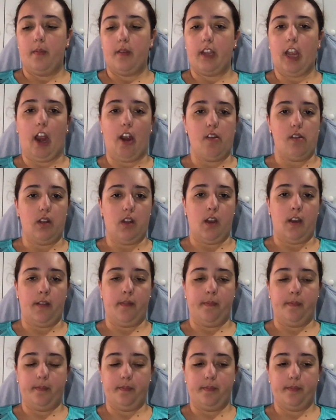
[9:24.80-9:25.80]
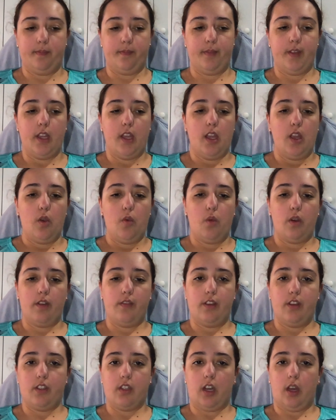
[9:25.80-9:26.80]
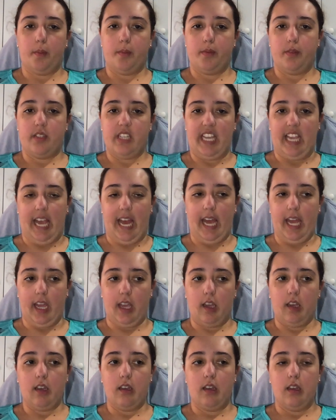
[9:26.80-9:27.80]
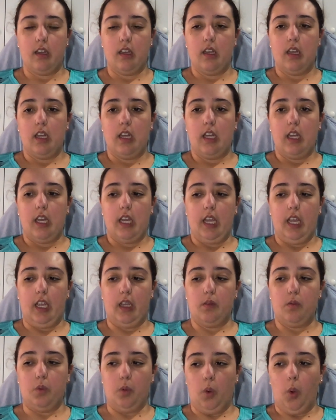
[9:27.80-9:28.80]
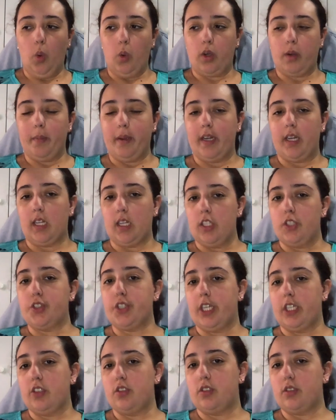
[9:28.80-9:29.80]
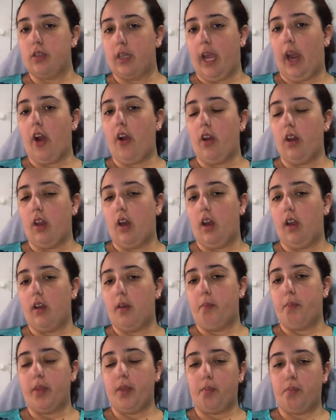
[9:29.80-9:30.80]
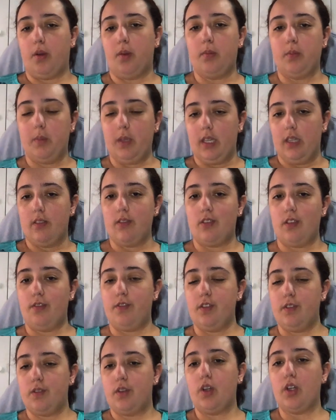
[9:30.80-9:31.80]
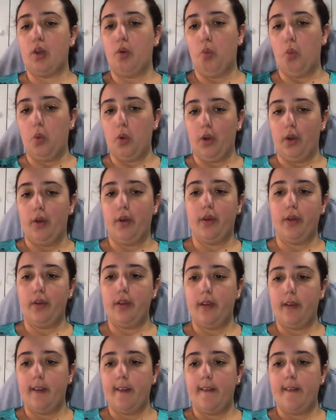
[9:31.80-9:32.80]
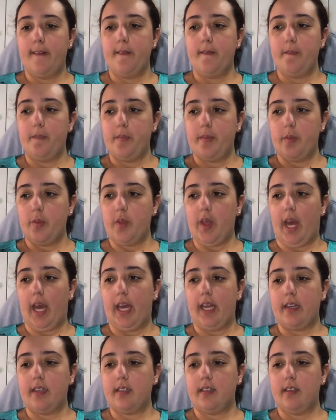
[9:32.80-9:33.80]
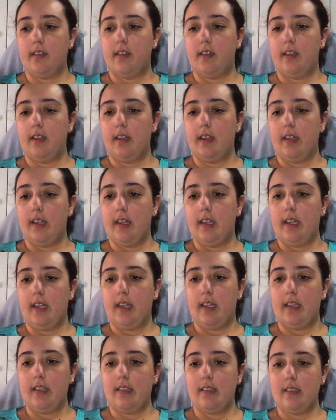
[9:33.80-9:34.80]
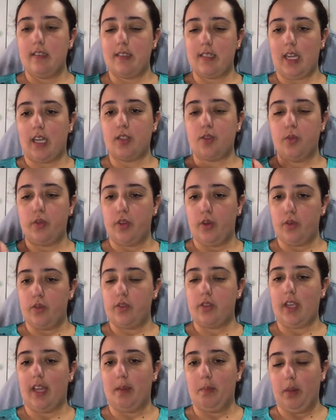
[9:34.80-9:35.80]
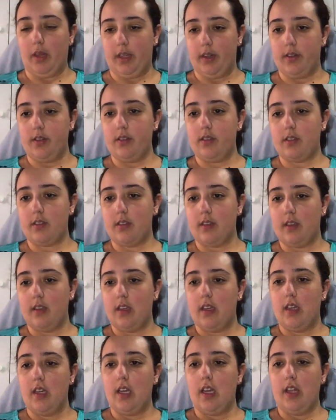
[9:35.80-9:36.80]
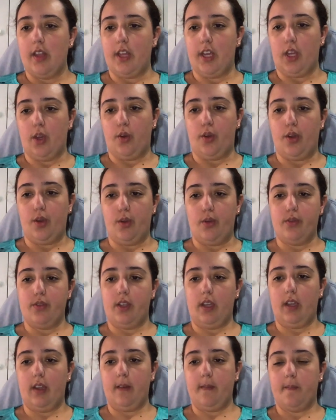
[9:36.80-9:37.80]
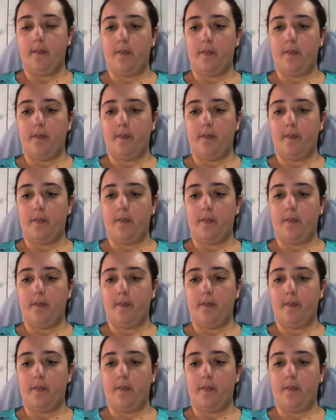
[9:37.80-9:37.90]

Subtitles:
Caroline. Whenever you type CA, it will automatically change to Caroline. But the problem is, if you've got a word that starts with those same letters that you're using,